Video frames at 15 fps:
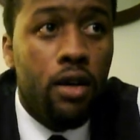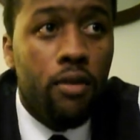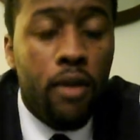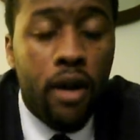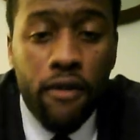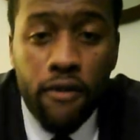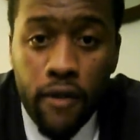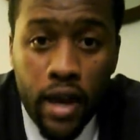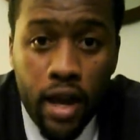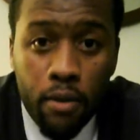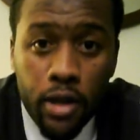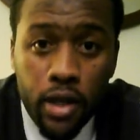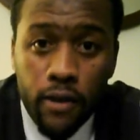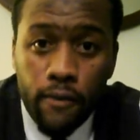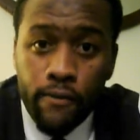my
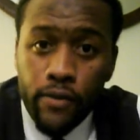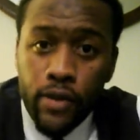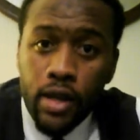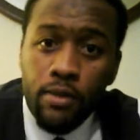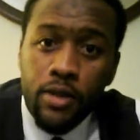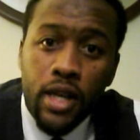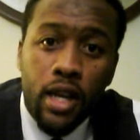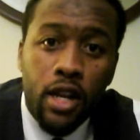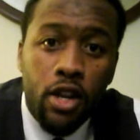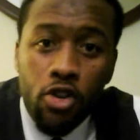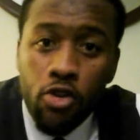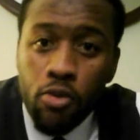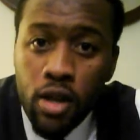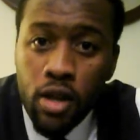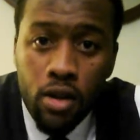family. You know what I'm saying? They
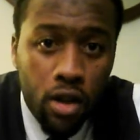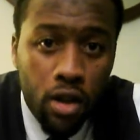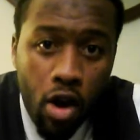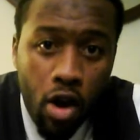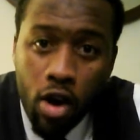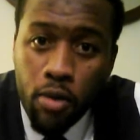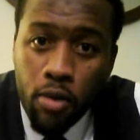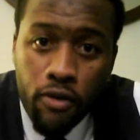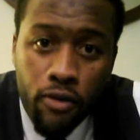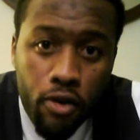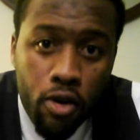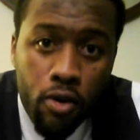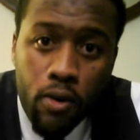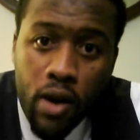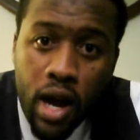knew me long
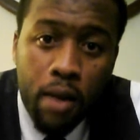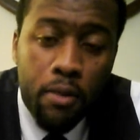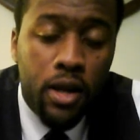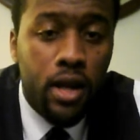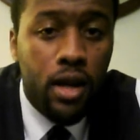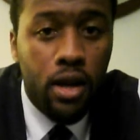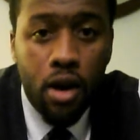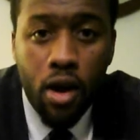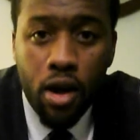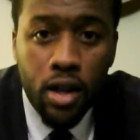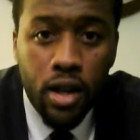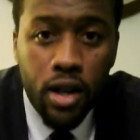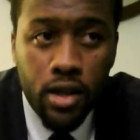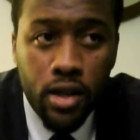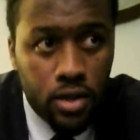before Rami and all
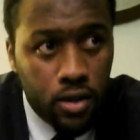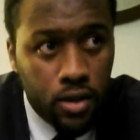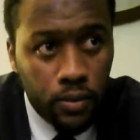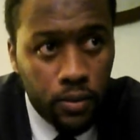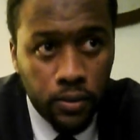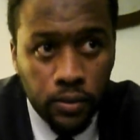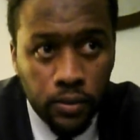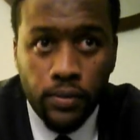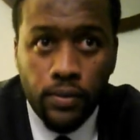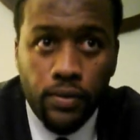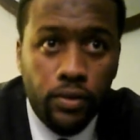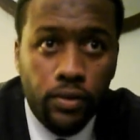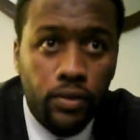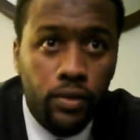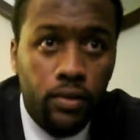of this.
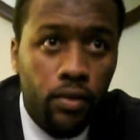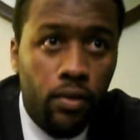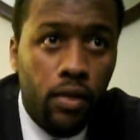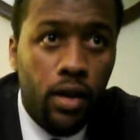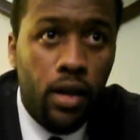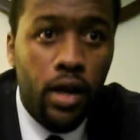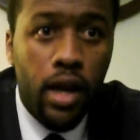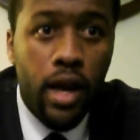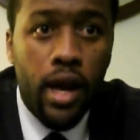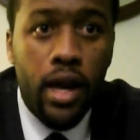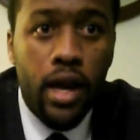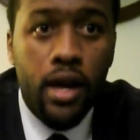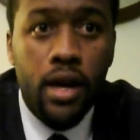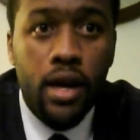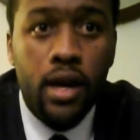
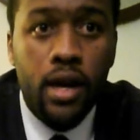And